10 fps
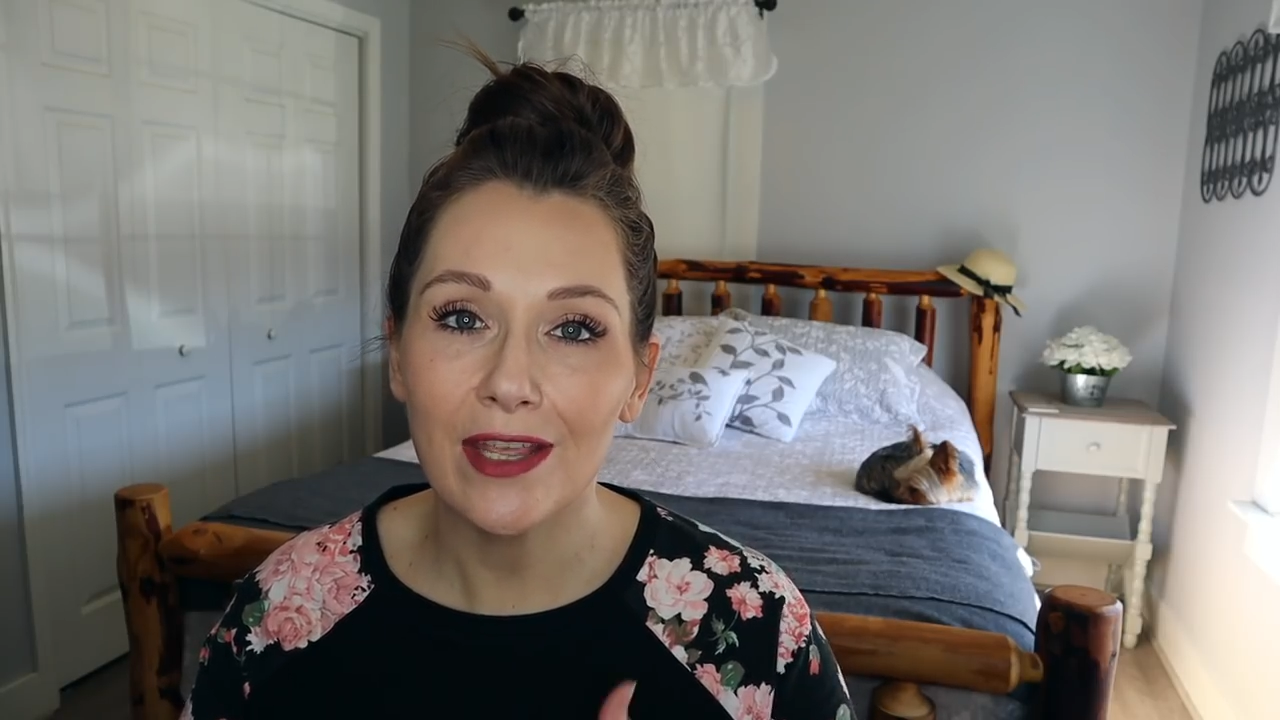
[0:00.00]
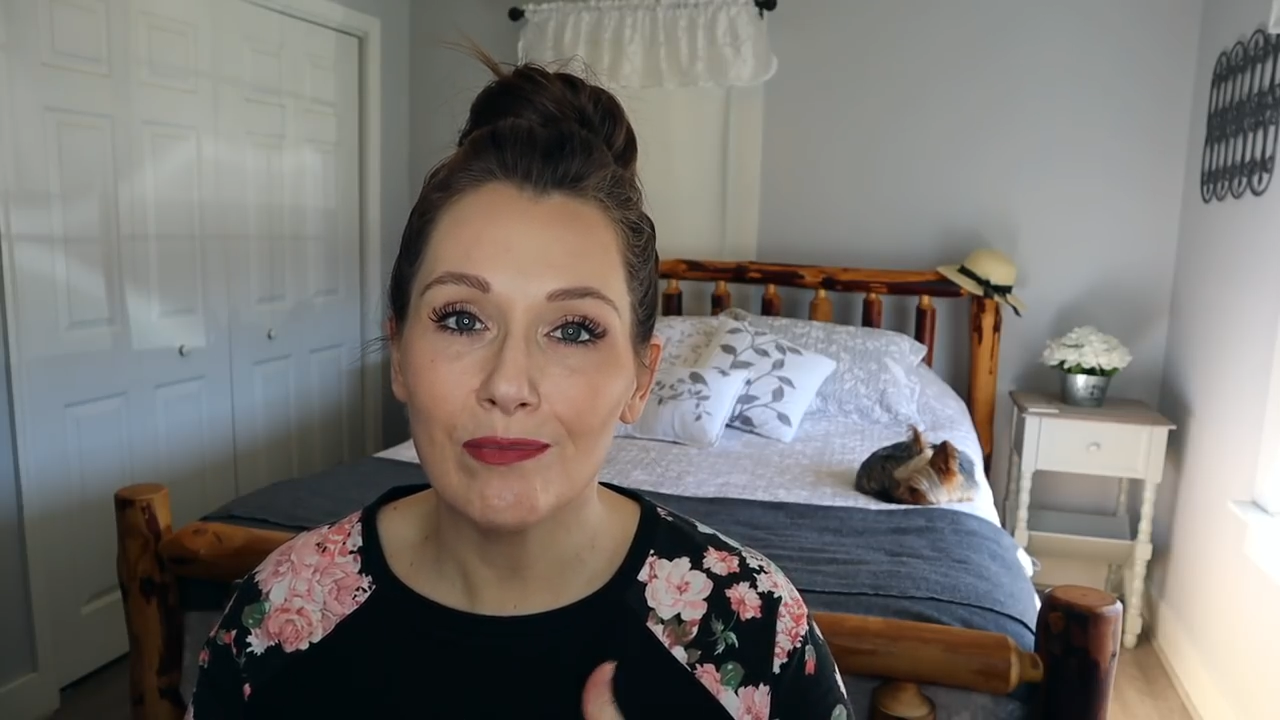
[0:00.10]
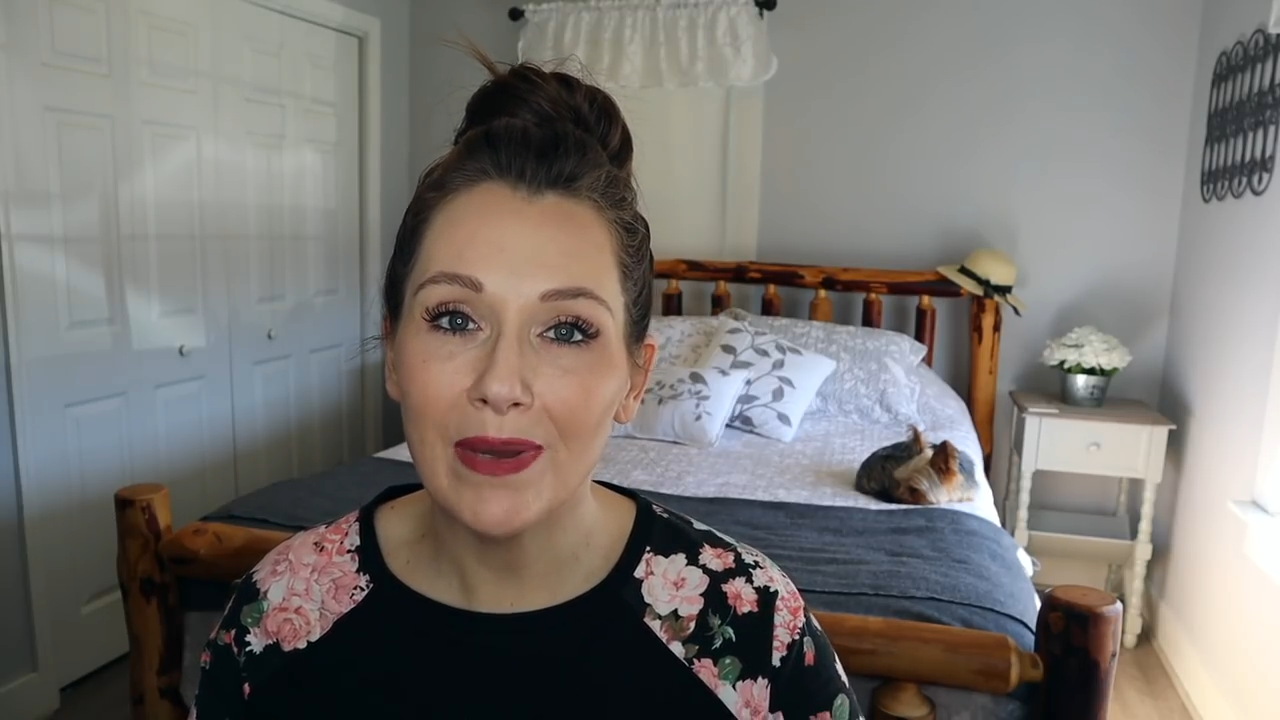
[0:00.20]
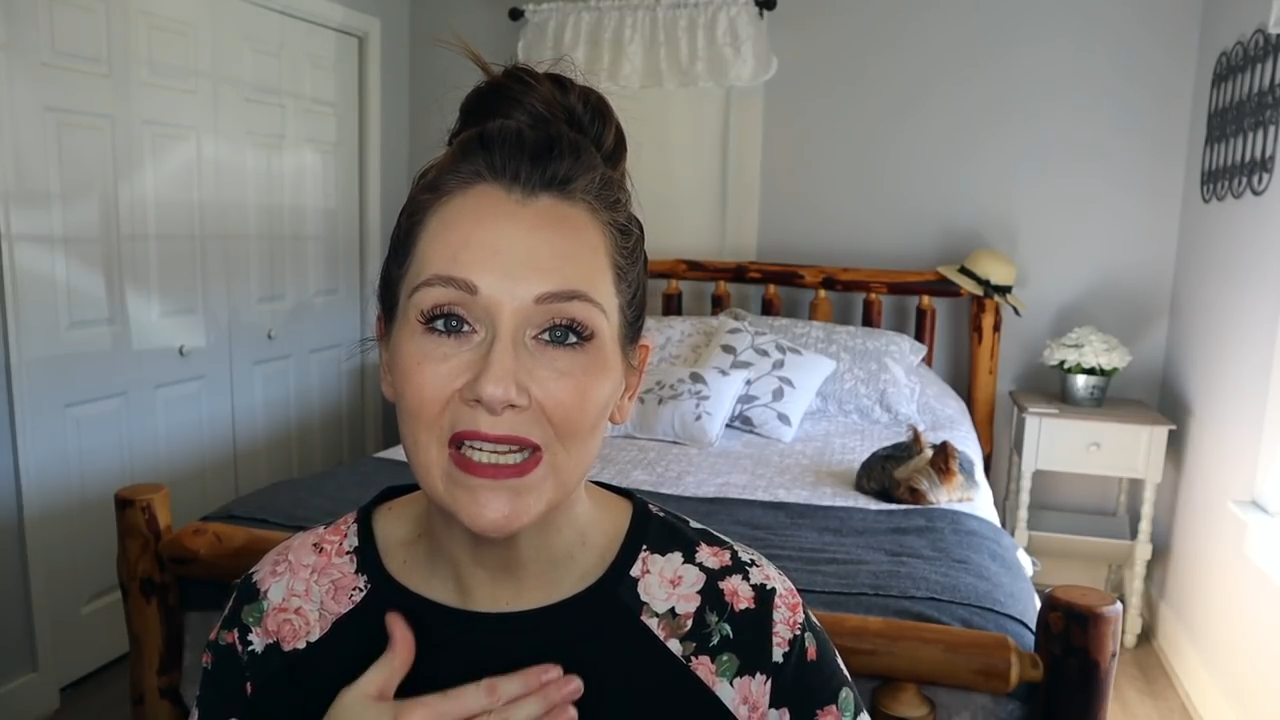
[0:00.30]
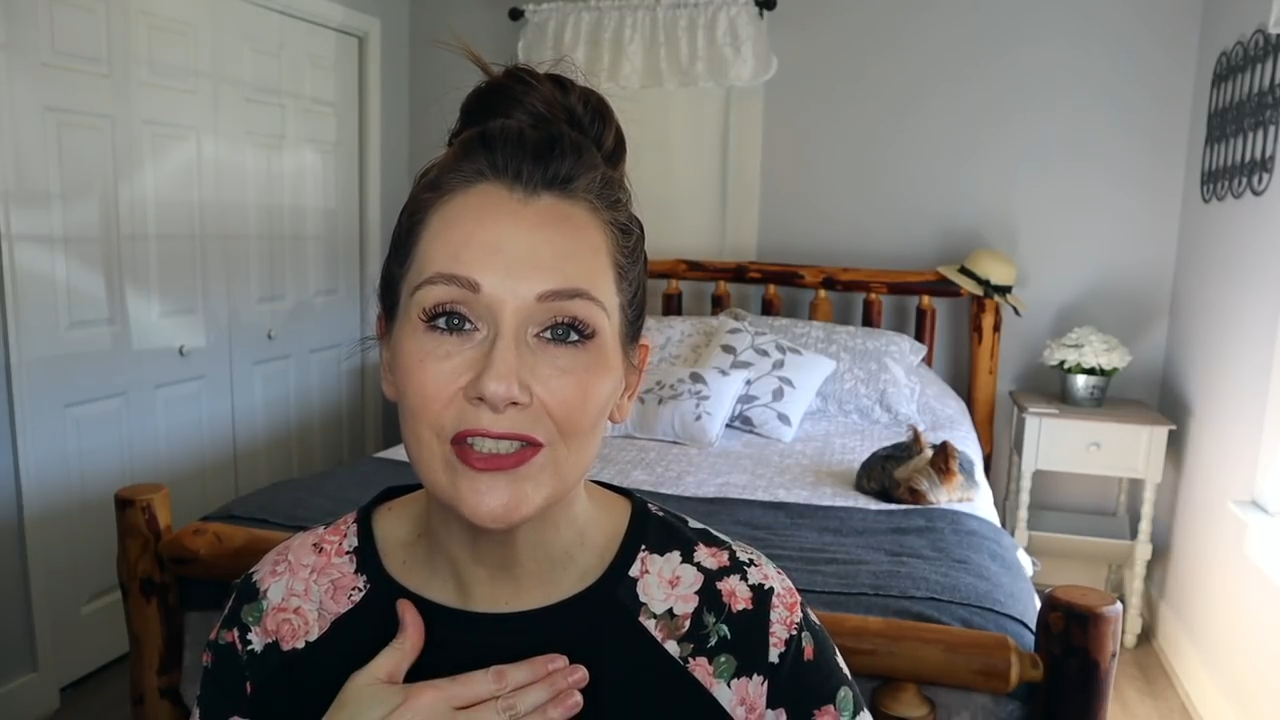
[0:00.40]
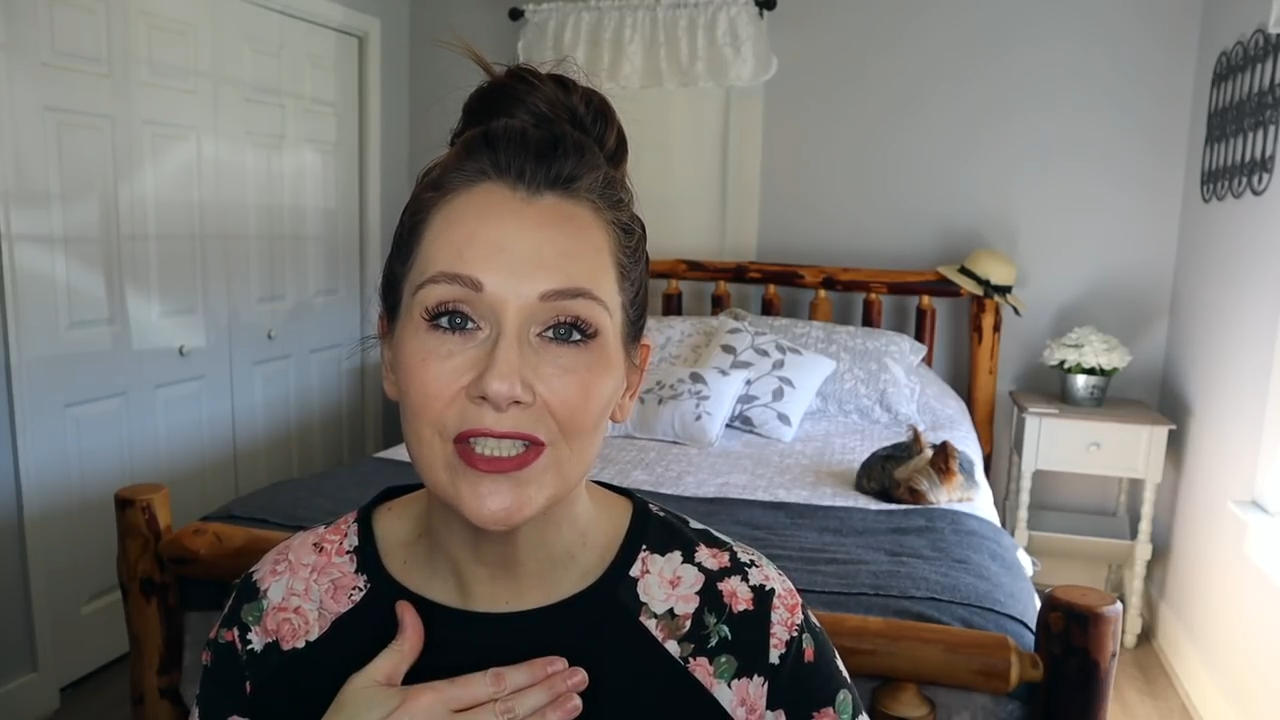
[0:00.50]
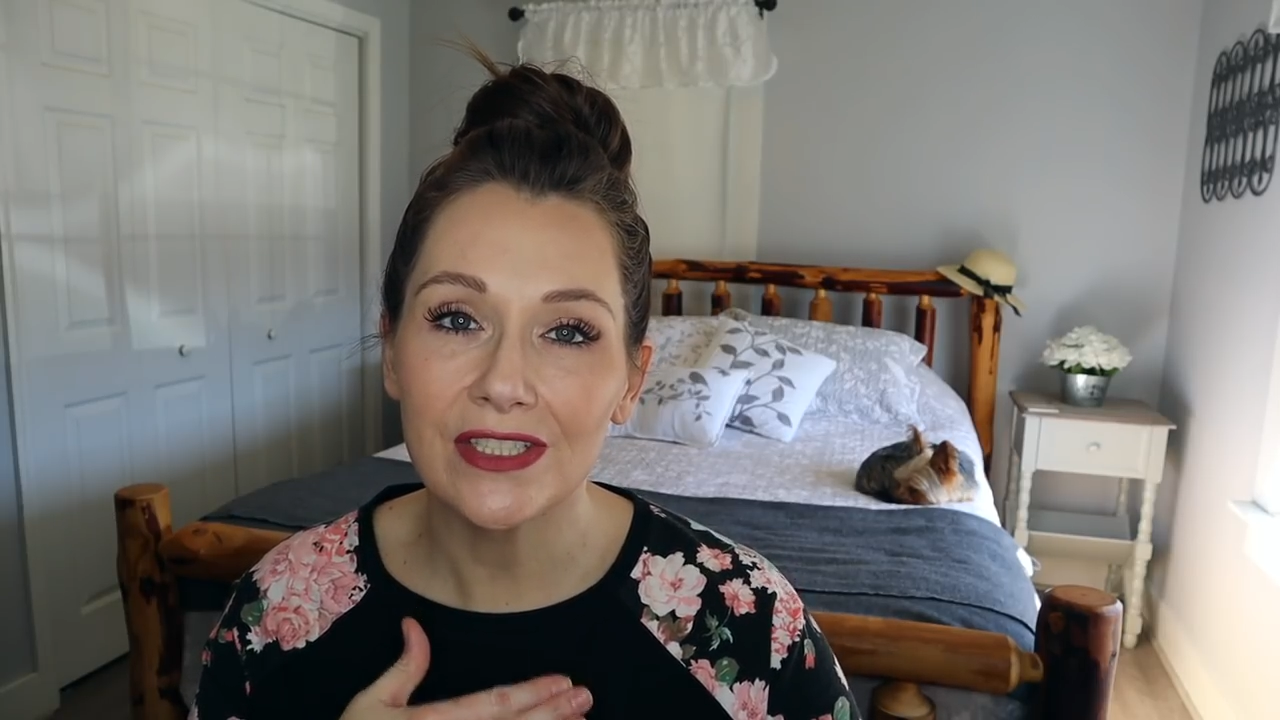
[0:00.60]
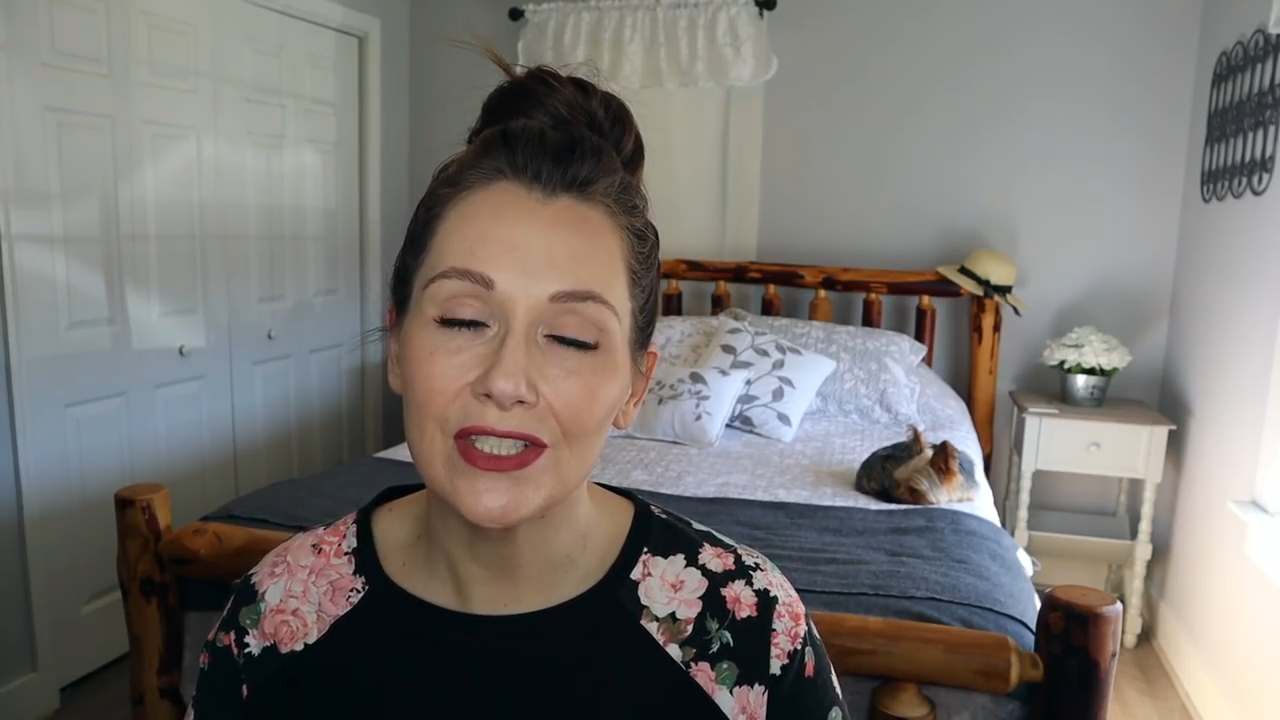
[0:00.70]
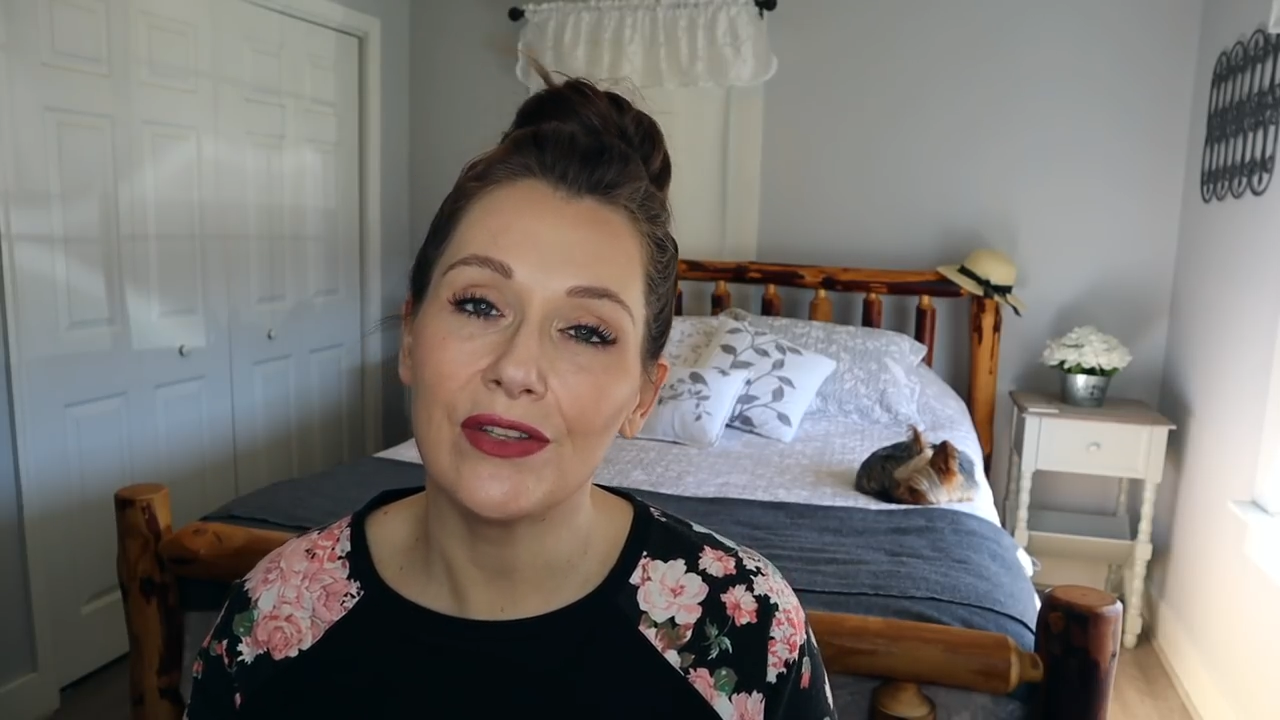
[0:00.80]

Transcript: a budget